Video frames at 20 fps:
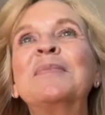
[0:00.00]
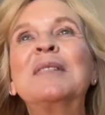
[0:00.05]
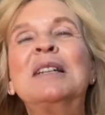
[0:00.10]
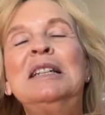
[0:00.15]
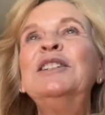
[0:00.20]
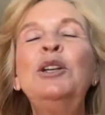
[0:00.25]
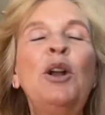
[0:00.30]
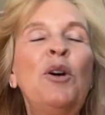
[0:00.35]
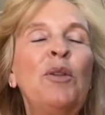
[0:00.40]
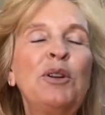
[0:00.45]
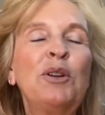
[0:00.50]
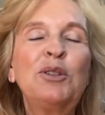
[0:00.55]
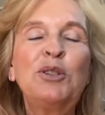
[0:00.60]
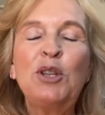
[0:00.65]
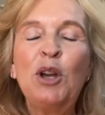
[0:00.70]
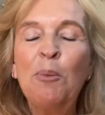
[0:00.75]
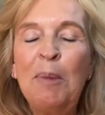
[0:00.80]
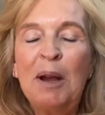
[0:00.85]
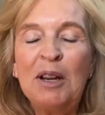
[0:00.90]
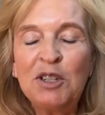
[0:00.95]
There's
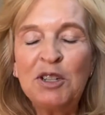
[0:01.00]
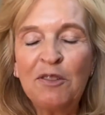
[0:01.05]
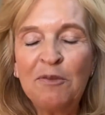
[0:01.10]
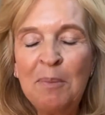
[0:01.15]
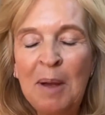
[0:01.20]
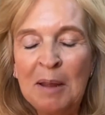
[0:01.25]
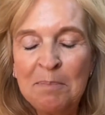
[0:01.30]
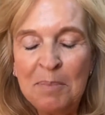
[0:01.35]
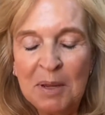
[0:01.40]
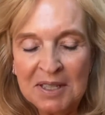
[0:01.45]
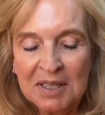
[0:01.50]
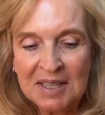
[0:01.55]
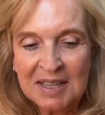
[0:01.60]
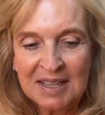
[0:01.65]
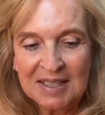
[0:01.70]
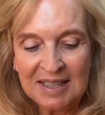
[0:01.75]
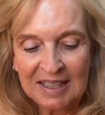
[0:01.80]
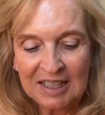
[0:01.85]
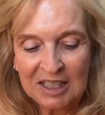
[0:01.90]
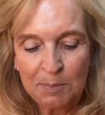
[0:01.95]
so much of my
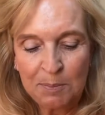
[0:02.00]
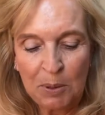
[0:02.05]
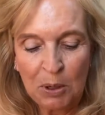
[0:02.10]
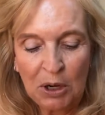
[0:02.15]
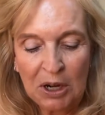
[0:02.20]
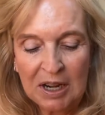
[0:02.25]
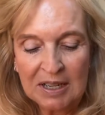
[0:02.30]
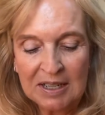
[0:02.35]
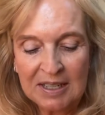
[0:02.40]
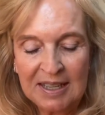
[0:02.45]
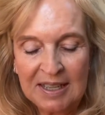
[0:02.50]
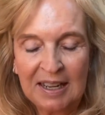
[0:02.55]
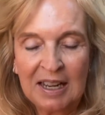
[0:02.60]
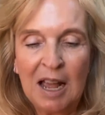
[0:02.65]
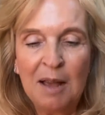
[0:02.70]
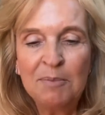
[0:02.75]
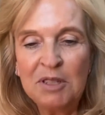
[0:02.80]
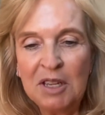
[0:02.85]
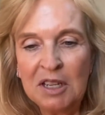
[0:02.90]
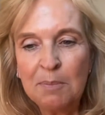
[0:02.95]
business experience that
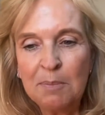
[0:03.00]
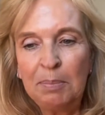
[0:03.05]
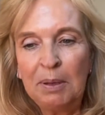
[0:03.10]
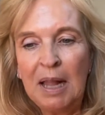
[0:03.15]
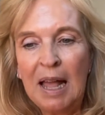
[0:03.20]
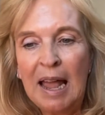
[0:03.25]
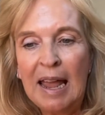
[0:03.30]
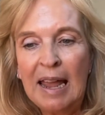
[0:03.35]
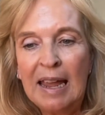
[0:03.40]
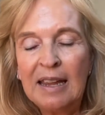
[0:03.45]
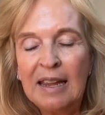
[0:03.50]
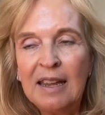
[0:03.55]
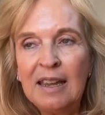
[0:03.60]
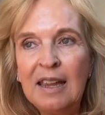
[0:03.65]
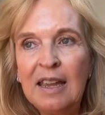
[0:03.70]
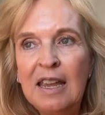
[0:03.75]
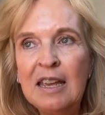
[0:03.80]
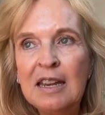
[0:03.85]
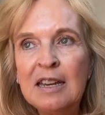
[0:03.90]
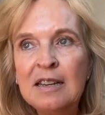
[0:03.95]
comes into play
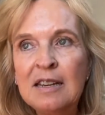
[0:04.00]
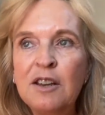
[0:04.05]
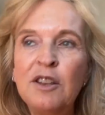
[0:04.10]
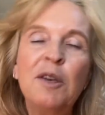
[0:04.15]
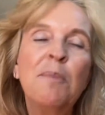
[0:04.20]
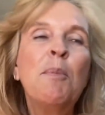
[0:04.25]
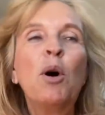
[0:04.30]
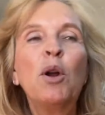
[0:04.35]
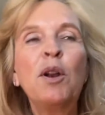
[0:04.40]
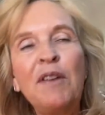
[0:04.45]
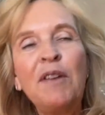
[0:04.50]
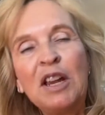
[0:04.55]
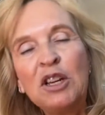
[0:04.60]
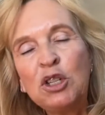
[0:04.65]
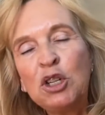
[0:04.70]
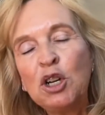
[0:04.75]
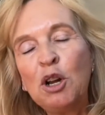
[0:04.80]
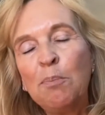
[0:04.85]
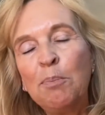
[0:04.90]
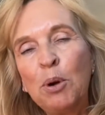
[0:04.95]
in the
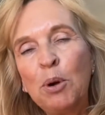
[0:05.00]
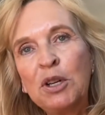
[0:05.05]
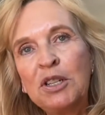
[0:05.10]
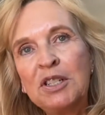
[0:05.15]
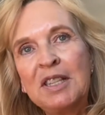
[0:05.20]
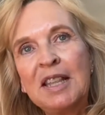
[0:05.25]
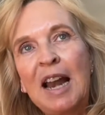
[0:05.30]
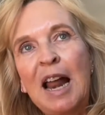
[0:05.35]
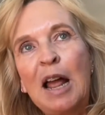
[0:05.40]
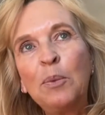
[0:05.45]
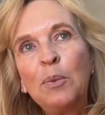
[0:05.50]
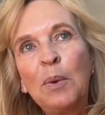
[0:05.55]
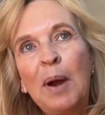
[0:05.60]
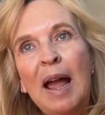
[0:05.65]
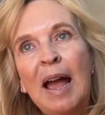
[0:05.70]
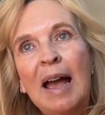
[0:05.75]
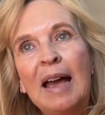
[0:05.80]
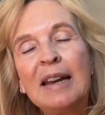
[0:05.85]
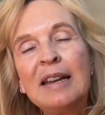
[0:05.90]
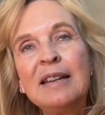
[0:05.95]
motivational books that I
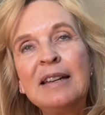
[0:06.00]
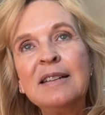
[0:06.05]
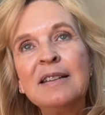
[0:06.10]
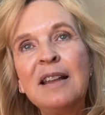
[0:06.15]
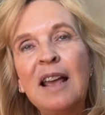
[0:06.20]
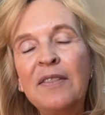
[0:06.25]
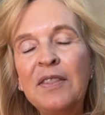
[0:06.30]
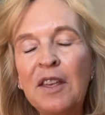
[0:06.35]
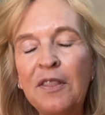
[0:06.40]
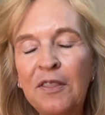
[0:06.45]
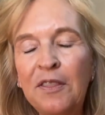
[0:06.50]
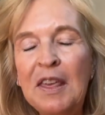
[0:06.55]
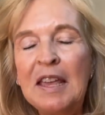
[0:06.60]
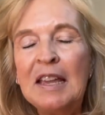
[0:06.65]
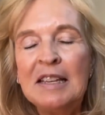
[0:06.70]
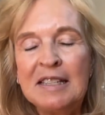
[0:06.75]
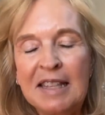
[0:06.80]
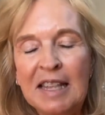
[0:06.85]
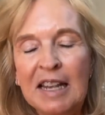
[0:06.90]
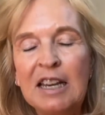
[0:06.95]
read and the
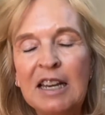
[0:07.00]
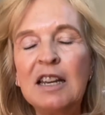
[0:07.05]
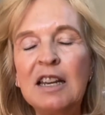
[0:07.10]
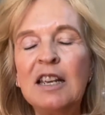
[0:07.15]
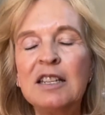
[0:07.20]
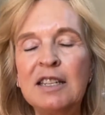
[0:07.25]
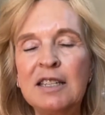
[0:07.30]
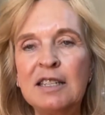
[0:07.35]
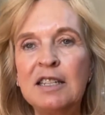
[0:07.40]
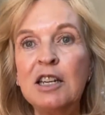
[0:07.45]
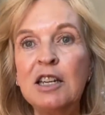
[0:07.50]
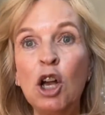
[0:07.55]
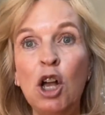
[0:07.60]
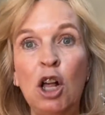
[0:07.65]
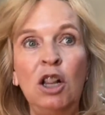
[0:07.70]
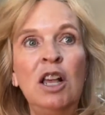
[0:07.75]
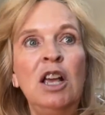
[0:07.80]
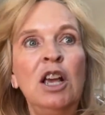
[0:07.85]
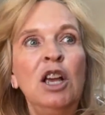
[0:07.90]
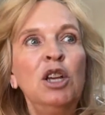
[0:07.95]
things that
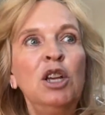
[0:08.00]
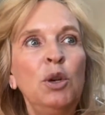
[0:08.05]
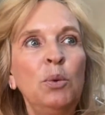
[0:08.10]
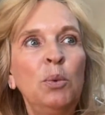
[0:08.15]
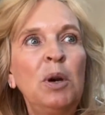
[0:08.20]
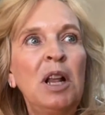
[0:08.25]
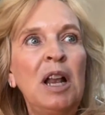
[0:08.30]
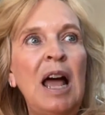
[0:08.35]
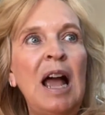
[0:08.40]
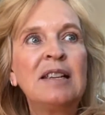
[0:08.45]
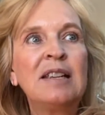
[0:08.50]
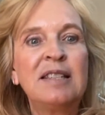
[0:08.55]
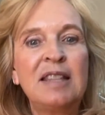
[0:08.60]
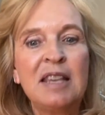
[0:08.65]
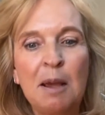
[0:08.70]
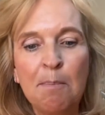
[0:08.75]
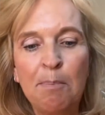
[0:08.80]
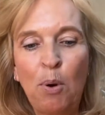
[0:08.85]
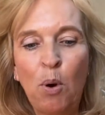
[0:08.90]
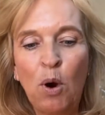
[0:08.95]
still you realize the
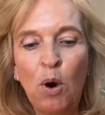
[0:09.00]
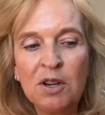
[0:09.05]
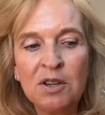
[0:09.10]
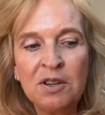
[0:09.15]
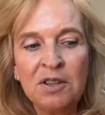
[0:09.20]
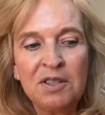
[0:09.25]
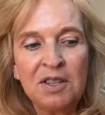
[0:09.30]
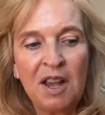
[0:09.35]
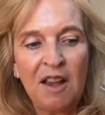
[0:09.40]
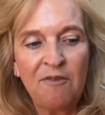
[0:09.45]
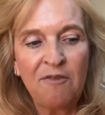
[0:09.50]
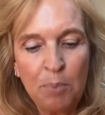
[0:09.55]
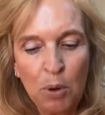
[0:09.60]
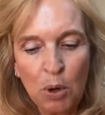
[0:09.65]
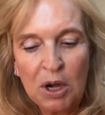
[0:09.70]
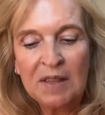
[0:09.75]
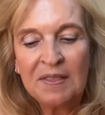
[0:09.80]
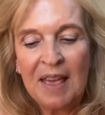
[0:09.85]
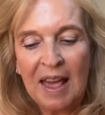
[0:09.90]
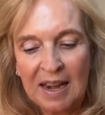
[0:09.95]
importance of
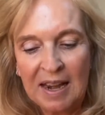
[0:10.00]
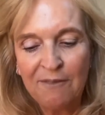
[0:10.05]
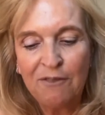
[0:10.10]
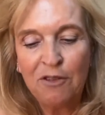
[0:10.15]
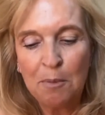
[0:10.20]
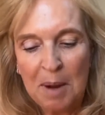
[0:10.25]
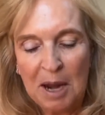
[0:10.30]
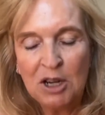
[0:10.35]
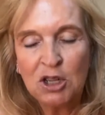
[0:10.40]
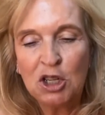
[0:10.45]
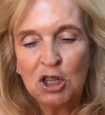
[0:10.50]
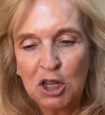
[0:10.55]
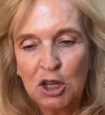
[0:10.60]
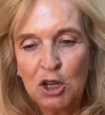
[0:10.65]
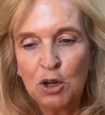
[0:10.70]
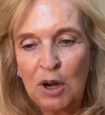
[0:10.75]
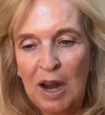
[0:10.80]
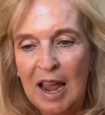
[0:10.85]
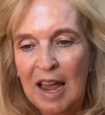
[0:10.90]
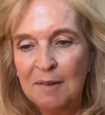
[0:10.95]
putting that information in
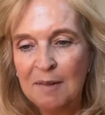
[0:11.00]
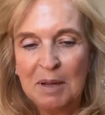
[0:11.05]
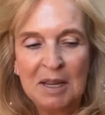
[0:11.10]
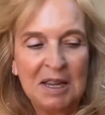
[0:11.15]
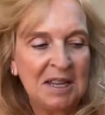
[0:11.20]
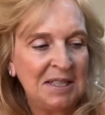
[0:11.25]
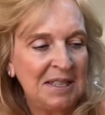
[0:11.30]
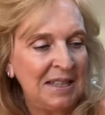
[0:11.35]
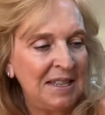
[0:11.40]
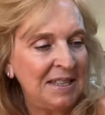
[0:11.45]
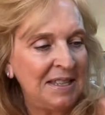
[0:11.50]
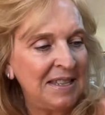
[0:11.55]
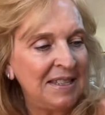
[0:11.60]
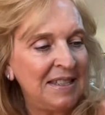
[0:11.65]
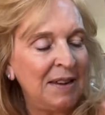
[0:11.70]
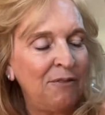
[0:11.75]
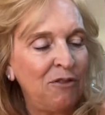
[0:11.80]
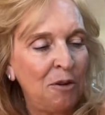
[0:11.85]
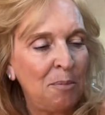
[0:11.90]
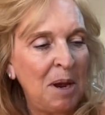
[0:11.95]
your head, because this is
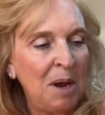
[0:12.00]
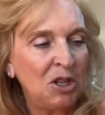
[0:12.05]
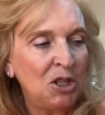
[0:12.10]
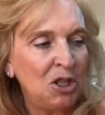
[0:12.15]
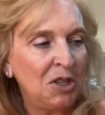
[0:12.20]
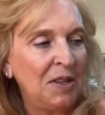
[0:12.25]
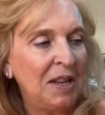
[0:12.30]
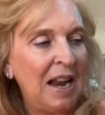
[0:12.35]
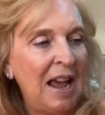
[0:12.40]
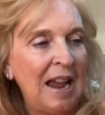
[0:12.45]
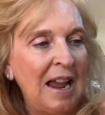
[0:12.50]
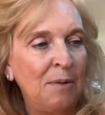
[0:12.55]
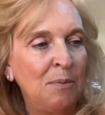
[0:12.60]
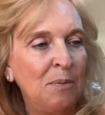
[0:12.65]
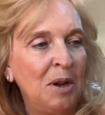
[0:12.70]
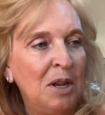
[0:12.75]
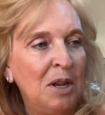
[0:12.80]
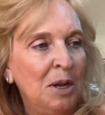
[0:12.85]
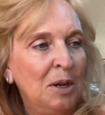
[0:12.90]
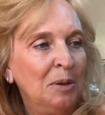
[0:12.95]
information that I
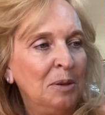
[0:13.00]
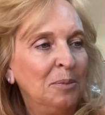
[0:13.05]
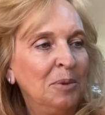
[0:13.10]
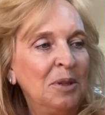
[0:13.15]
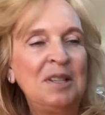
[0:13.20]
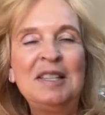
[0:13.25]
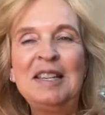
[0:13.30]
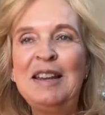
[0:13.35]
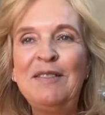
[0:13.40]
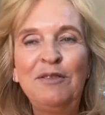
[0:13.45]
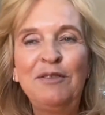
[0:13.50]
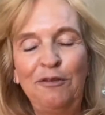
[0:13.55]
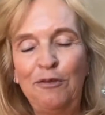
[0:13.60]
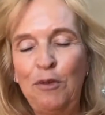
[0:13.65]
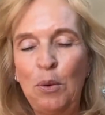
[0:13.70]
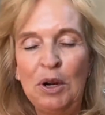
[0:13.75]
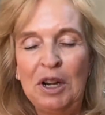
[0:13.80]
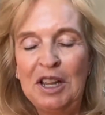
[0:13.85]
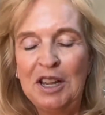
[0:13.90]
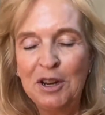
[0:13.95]
received
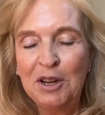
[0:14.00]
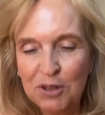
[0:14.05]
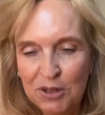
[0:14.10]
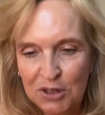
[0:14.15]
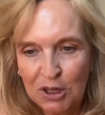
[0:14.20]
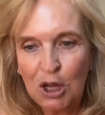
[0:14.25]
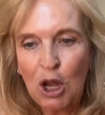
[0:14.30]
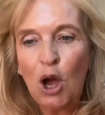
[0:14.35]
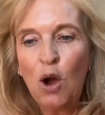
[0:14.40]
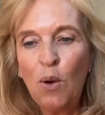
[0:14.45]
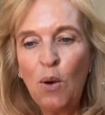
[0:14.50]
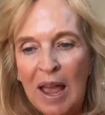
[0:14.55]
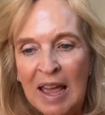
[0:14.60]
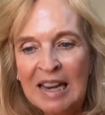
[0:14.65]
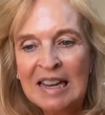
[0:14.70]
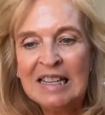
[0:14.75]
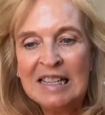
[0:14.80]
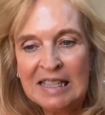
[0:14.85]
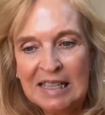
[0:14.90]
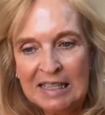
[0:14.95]
40 years ago and
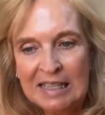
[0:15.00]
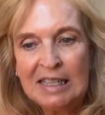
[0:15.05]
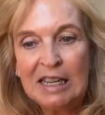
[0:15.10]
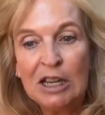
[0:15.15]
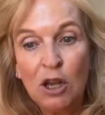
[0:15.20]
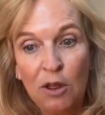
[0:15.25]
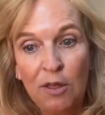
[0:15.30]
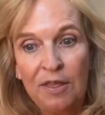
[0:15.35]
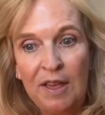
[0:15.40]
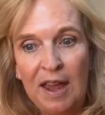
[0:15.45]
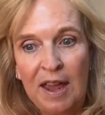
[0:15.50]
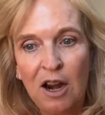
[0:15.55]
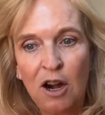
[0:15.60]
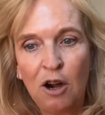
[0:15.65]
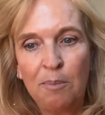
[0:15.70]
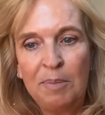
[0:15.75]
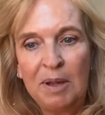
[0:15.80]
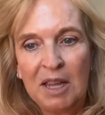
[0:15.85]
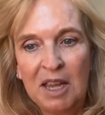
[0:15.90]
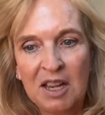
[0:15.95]
it's still there
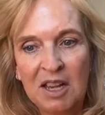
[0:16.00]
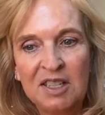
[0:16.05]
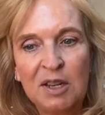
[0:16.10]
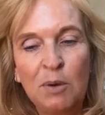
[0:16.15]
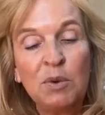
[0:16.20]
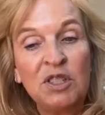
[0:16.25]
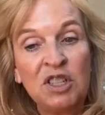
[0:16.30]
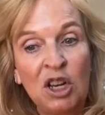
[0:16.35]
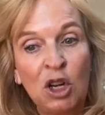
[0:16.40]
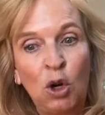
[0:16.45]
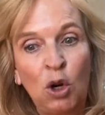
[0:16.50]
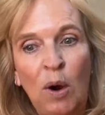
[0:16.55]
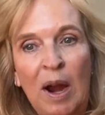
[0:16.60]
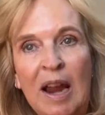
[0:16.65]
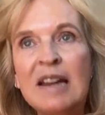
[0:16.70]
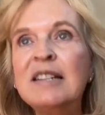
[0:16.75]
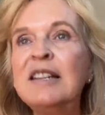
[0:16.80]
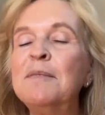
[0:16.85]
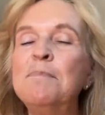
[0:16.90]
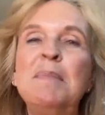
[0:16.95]
because it was
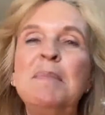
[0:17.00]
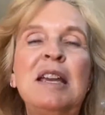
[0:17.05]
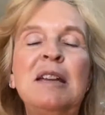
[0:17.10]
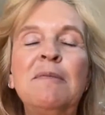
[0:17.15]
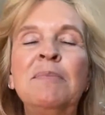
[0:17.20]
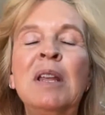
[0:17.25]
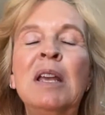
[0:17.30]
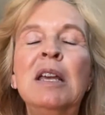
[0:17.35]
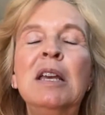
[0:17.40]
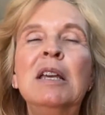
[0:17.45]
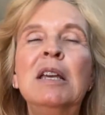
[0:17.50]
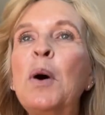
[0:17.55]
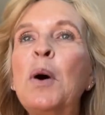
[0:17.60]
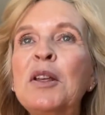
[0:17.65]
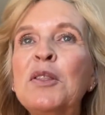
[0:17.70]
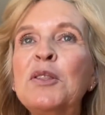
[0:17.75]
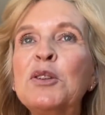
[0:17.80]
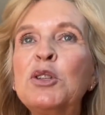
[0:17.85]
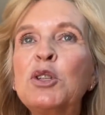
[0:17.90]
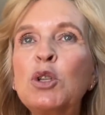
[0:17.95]
ingrained in me. One
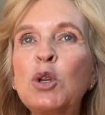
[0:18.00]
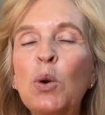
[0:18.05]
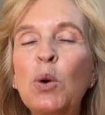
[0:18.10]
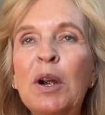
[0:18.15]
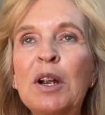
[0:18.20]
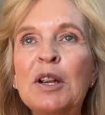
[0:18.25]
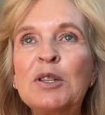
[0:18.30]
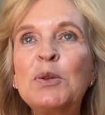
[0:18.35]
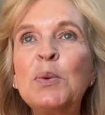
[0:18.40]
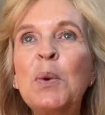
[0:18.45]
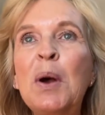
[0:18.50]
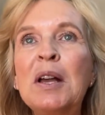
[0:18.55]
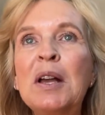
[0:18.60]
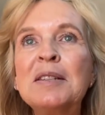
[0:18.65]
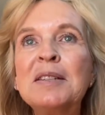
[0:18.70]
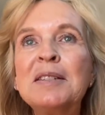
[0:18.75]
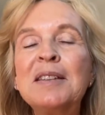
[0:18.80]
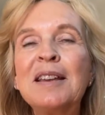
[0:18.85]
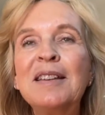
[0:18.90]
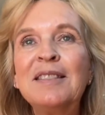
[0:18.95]
of the stories
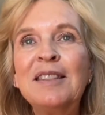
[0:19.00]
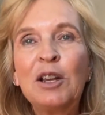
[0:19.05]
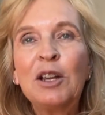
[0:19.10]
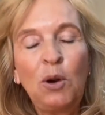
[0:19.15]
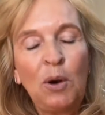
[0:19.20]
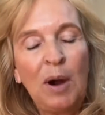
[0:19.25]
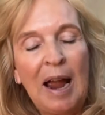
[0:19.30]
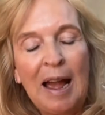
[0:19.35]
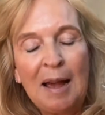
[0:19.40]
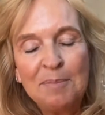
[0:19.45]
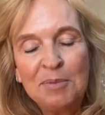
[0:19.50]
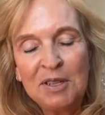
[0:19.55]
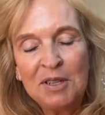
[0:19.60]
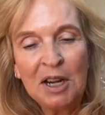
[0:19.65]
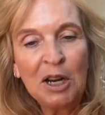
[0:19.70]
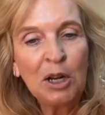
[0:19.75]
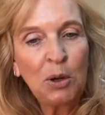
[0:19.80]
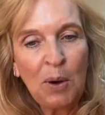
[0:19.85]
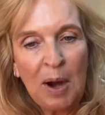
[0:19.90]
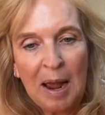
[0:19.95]
was the crabs in
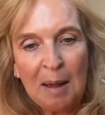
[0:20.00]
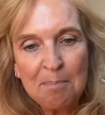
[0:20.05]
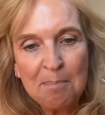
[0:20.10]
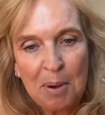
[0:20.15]
a crab